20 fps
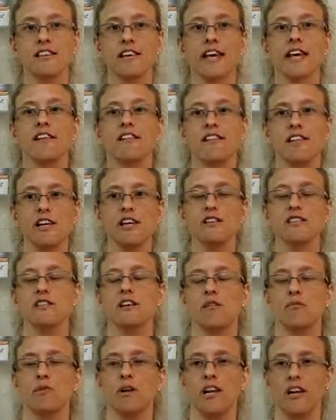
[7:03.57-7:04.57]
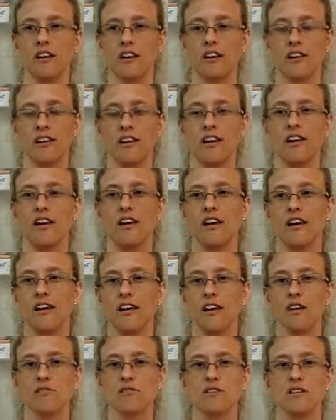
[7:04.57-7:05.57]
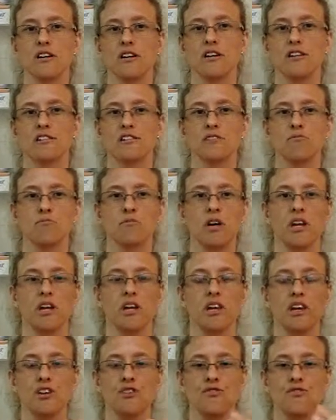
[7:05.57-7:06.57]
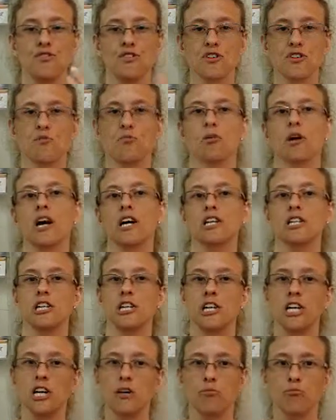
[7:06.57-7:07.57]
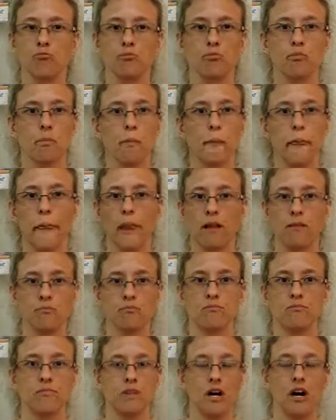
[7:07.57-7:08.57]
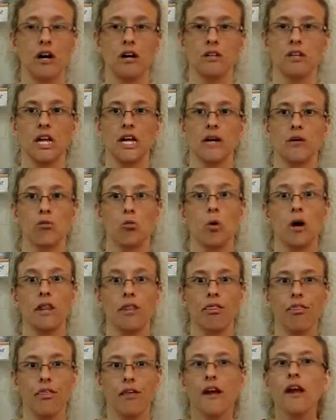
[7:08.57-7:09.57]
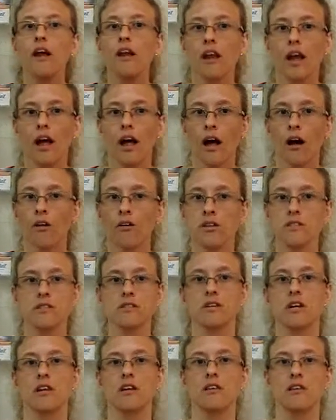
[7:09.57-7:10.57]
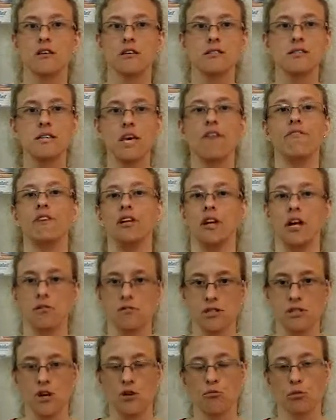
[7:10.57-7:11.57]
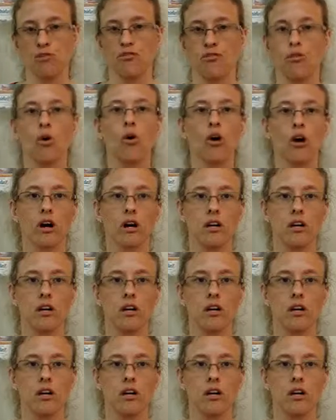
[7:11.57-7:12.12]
Take these. I mean, I was on medication for depression. I'm on like one thing now instead of the 7 I was on before.